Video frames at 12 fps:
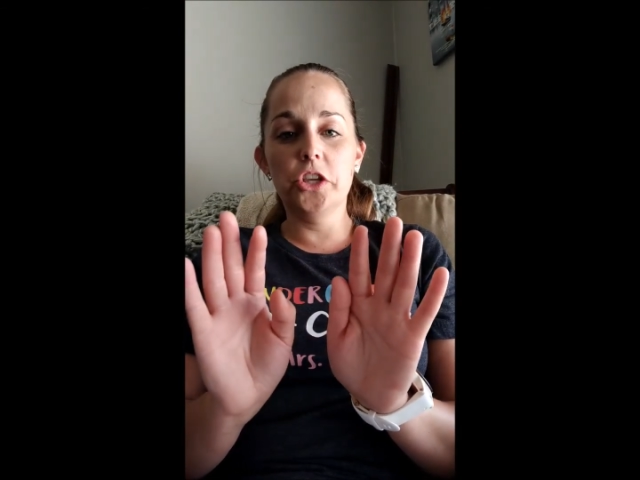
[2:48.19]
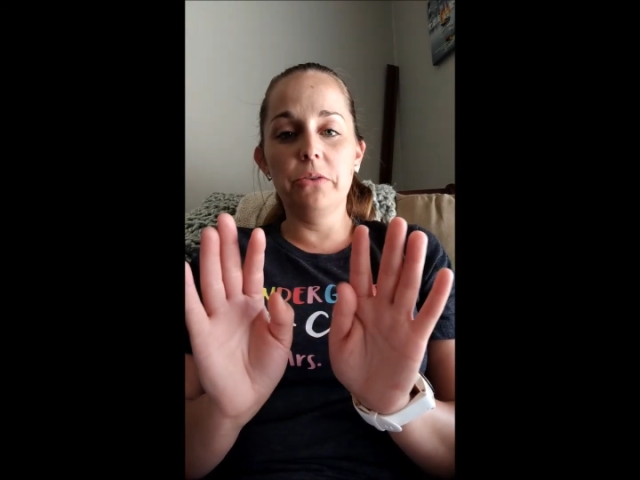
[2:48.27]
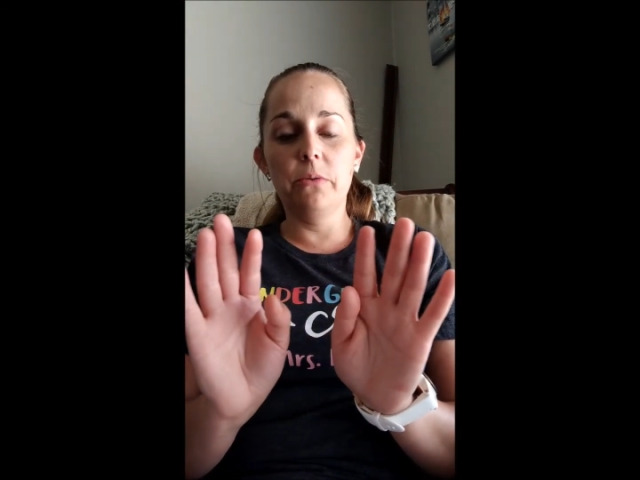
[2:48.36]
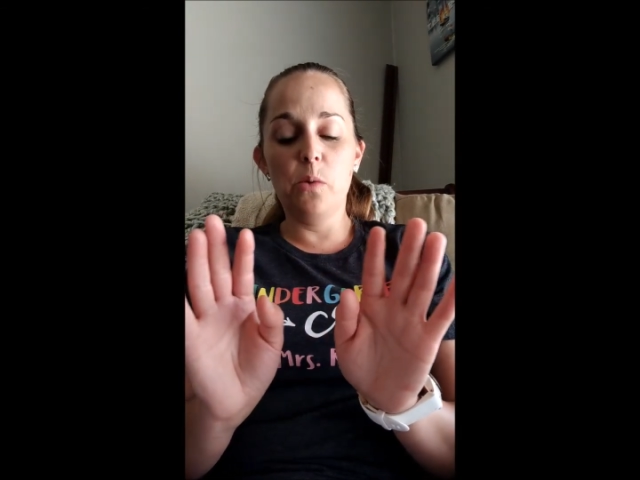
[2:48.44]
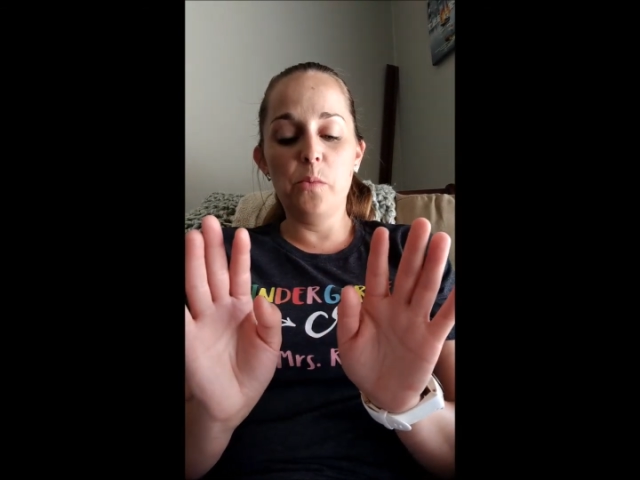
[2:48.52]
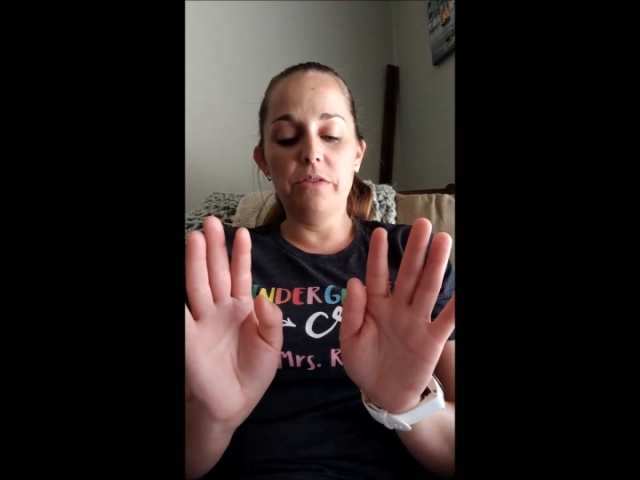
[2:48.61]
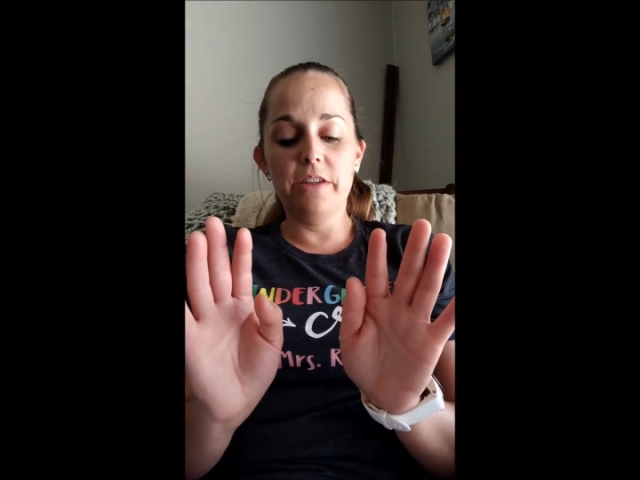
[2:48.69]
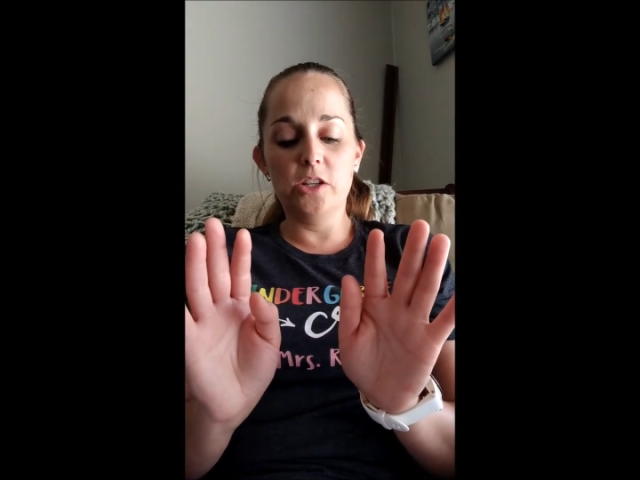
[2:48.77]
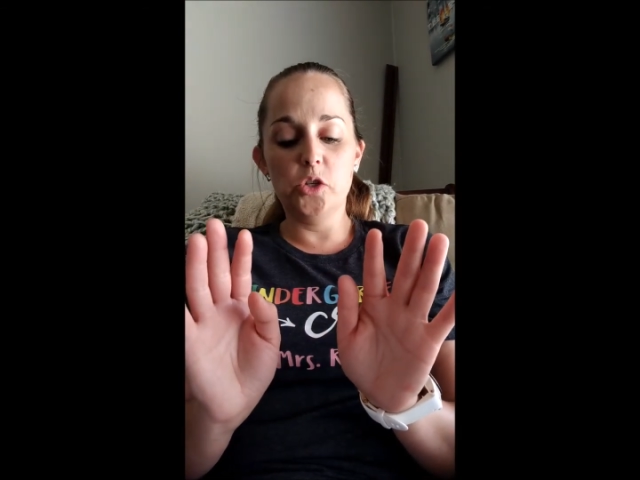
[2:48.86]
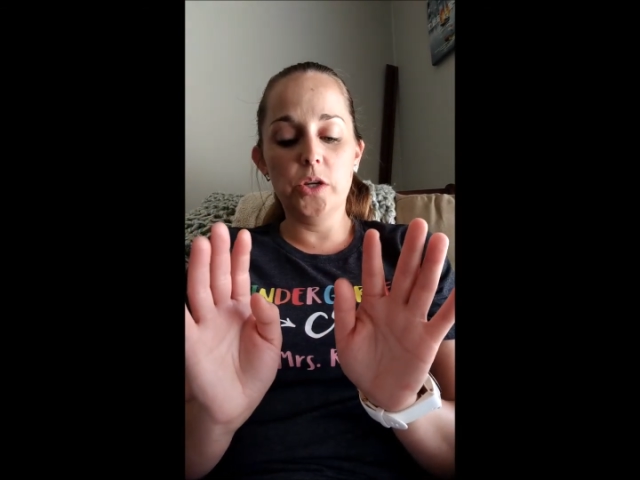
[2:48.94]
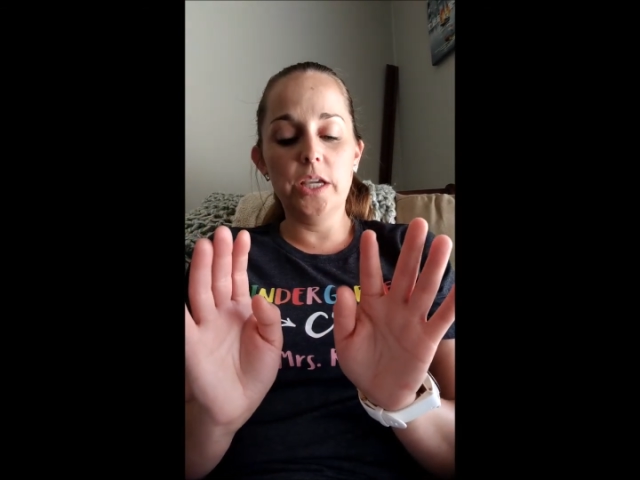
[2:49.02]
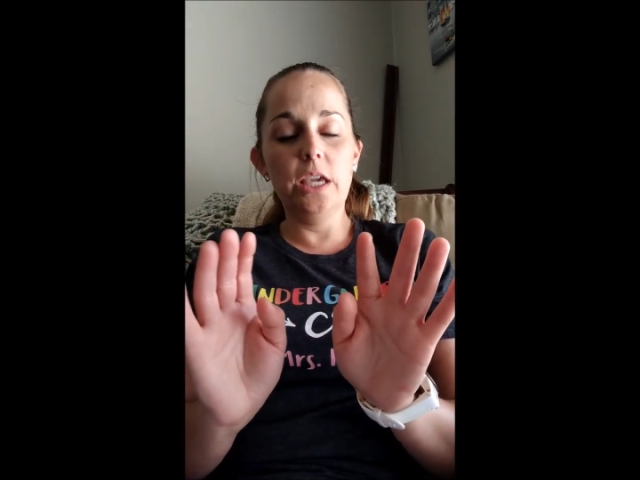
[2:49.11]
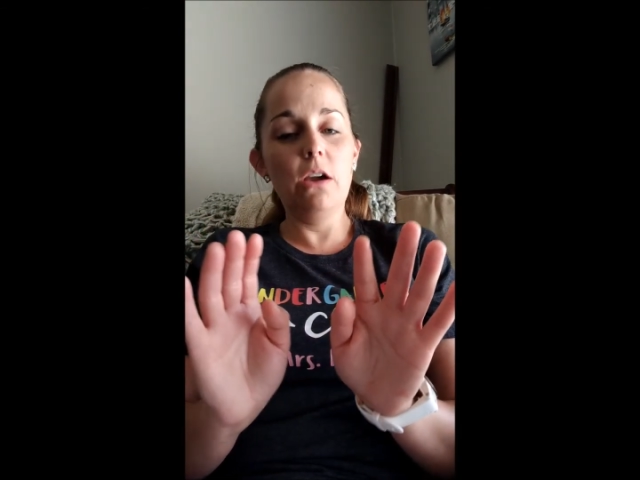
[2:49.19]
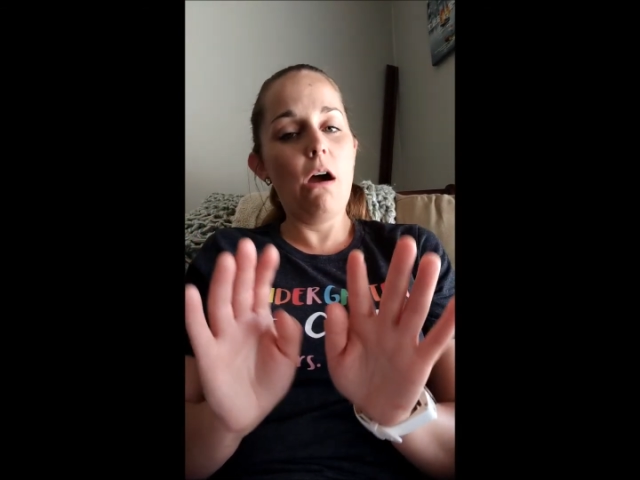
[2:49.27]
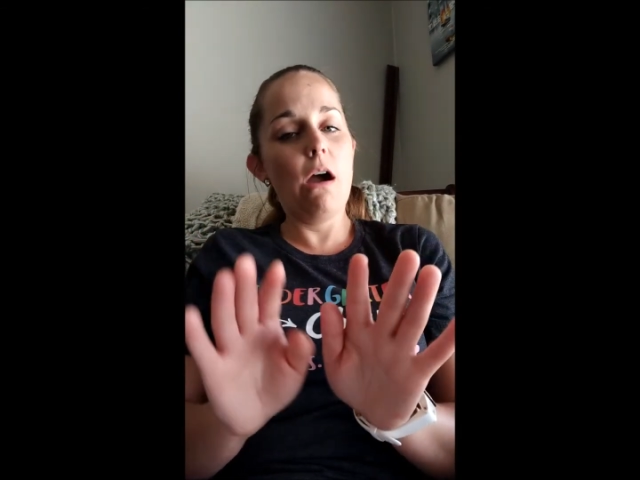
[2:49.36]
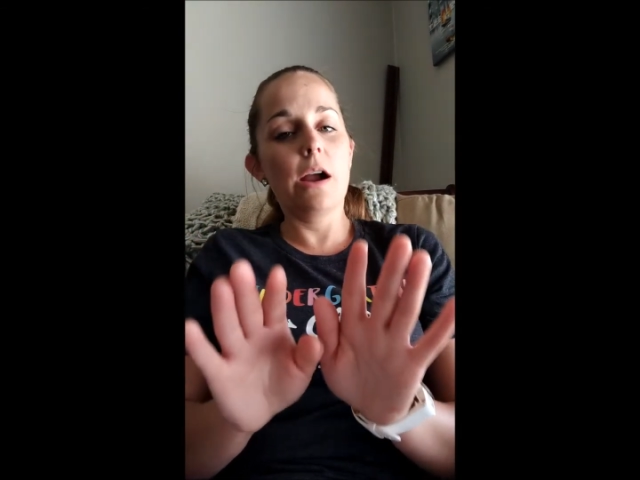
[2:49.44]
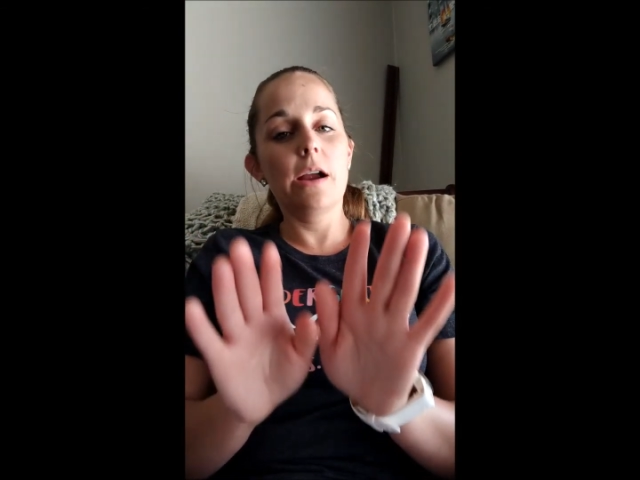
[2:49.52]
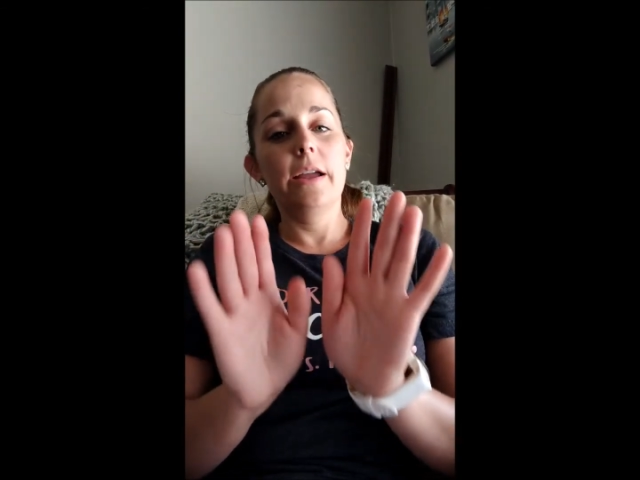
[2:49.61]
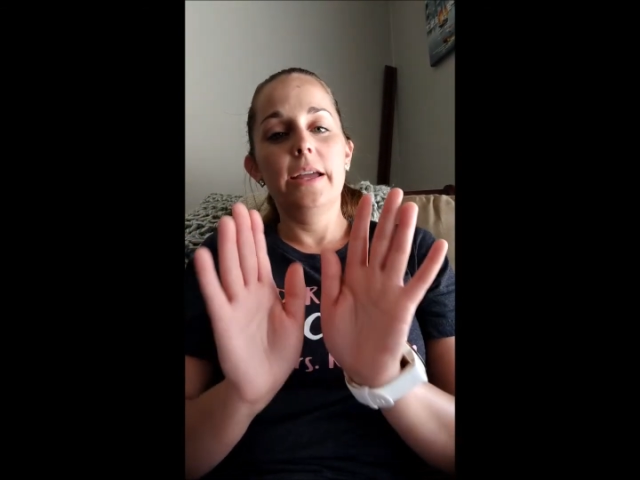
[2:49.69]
one with that tricky R.